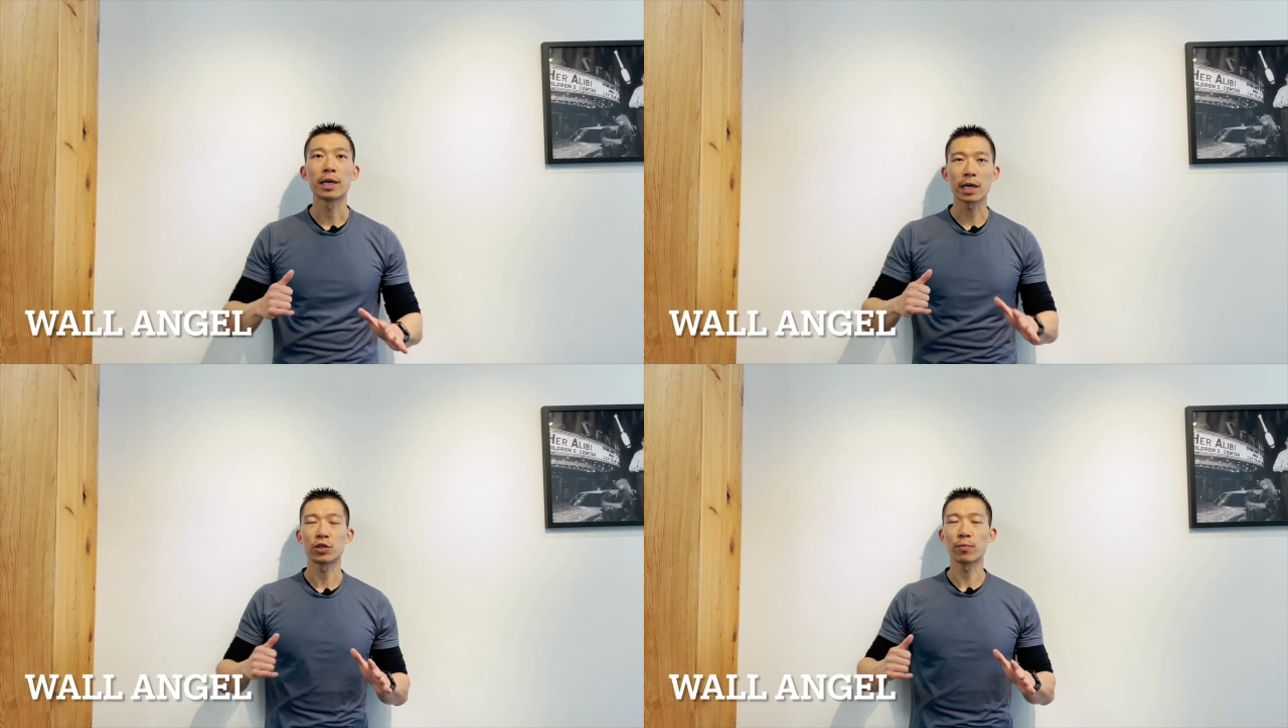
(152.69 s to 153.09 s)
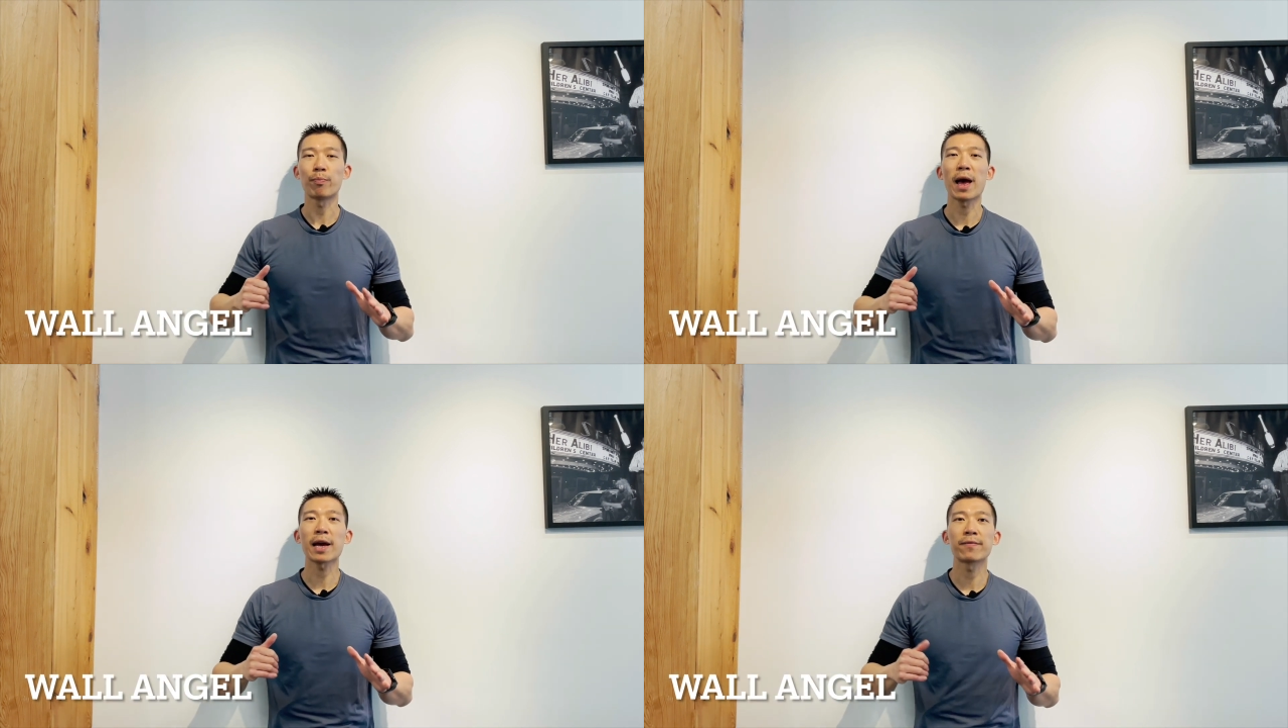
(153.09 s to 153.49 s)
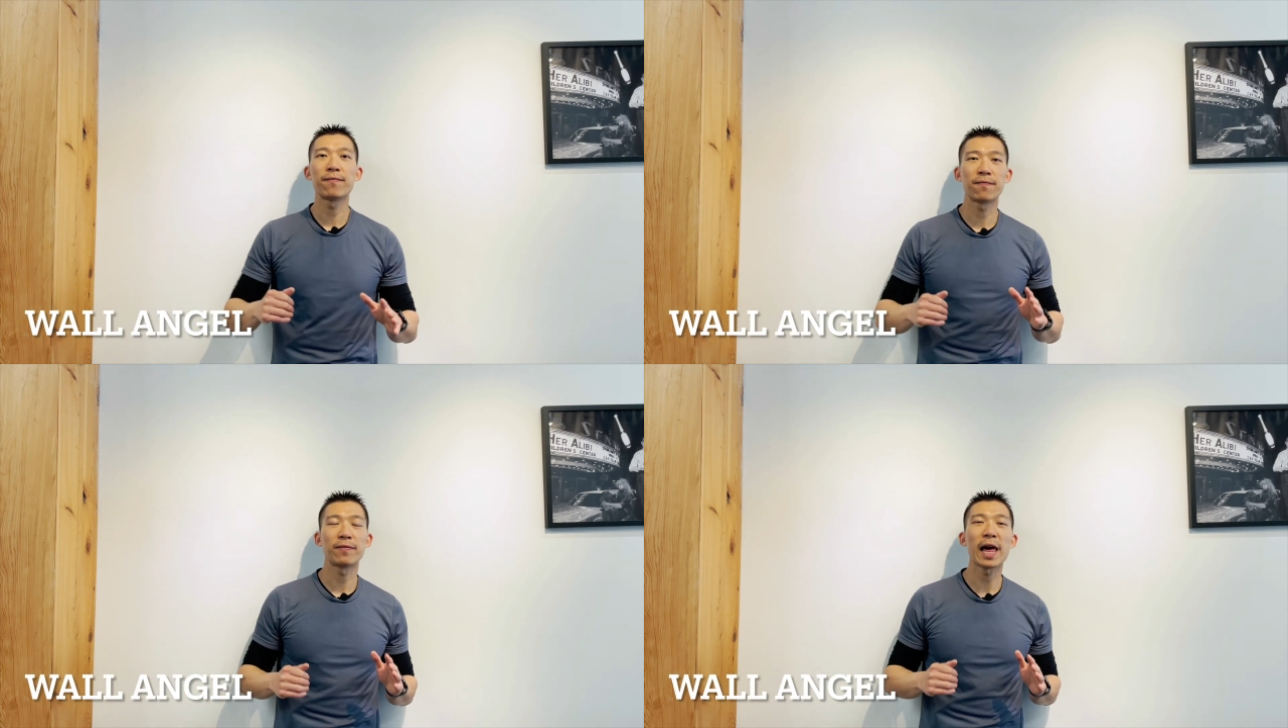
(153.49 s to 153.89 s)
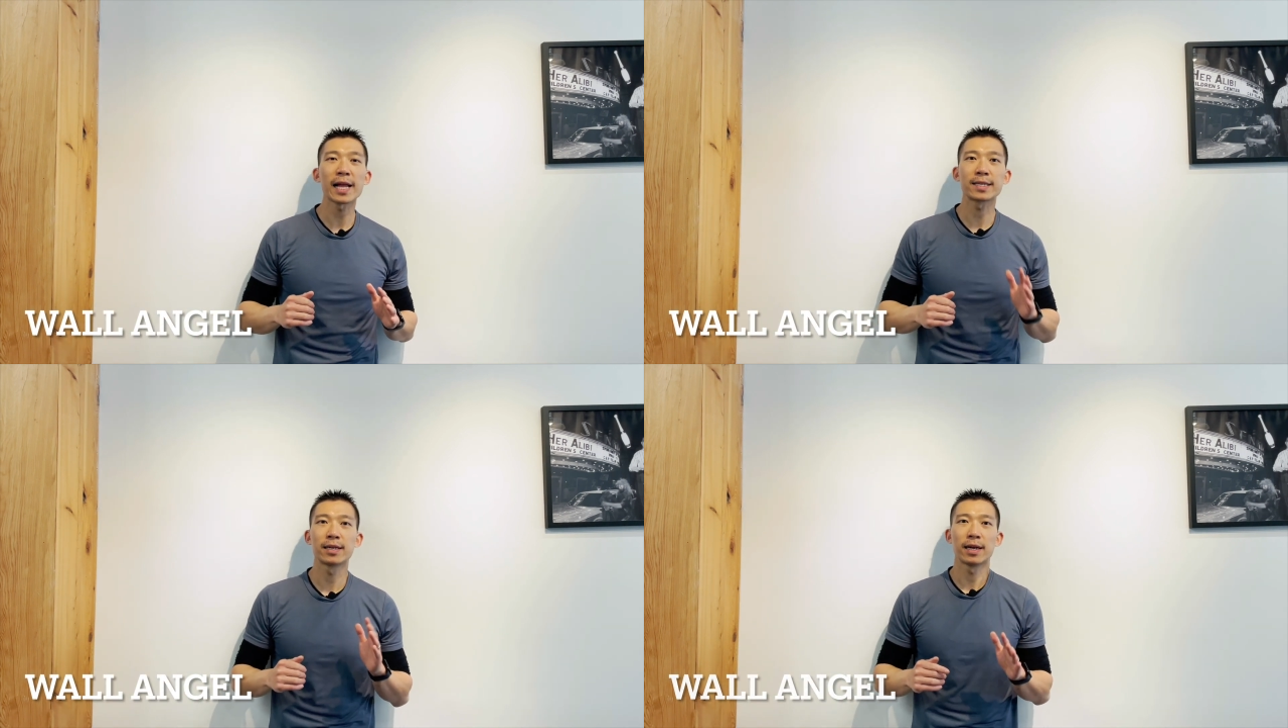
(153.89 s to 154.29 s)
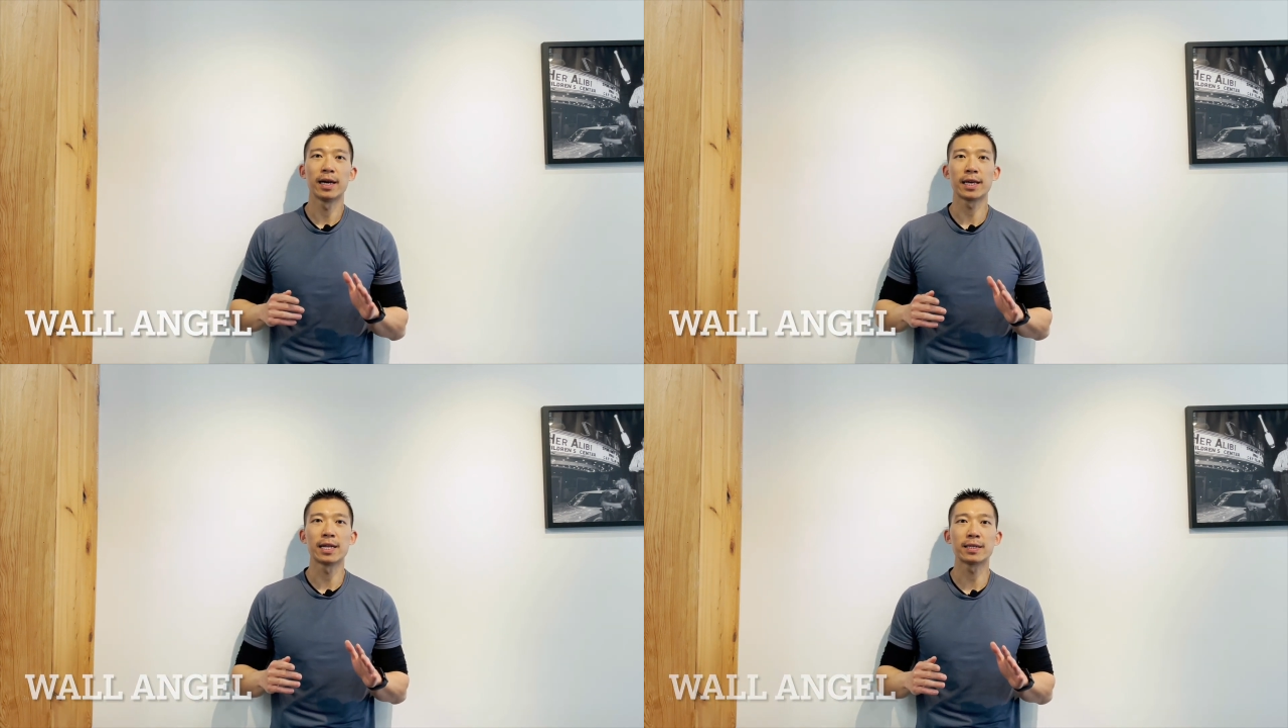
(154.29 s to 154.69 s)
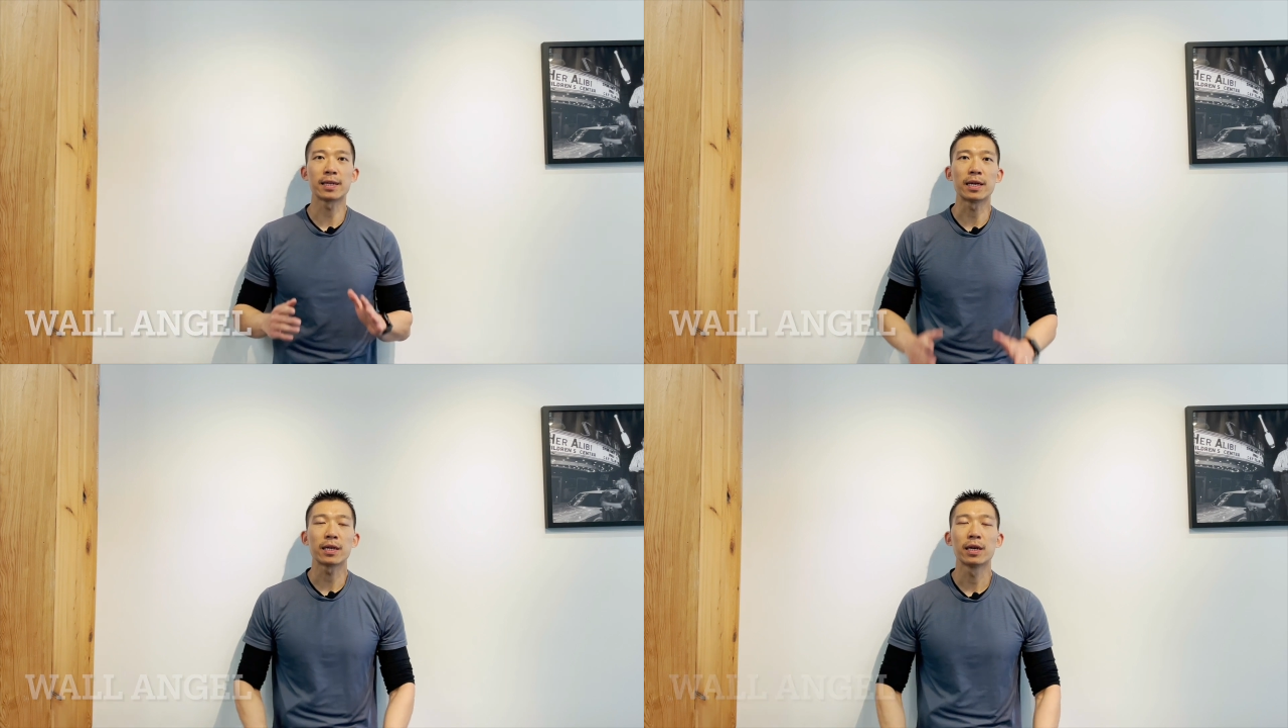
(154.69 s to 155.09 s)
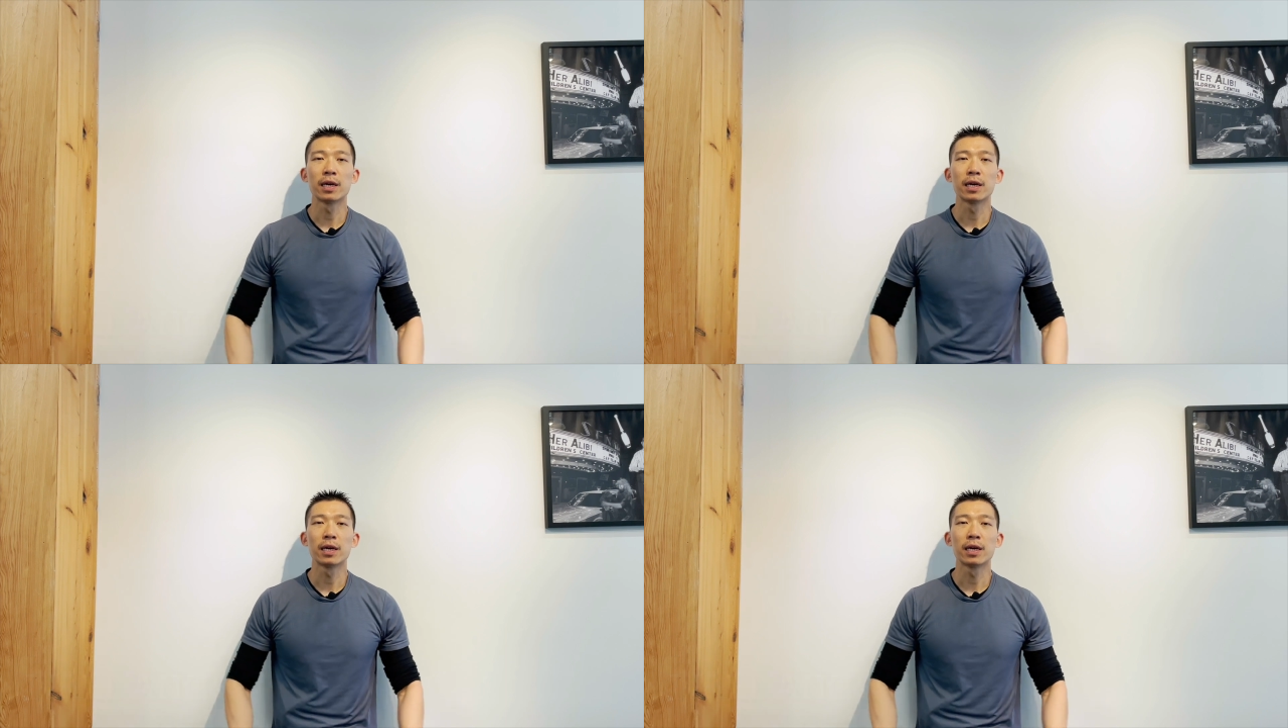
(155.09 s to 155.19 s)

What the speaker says: get your back flat against it,